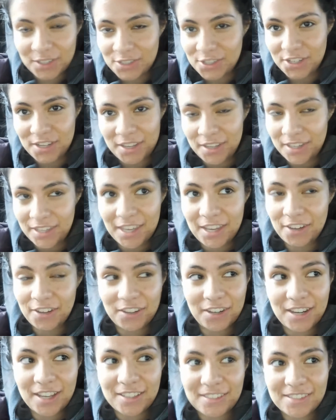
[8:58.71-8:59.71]
good
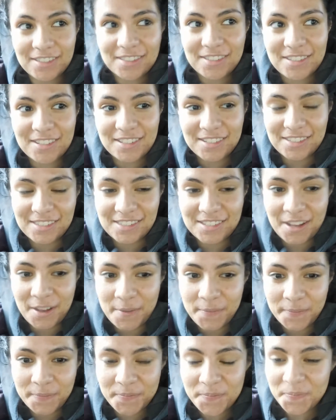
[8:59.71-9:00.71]
year it's just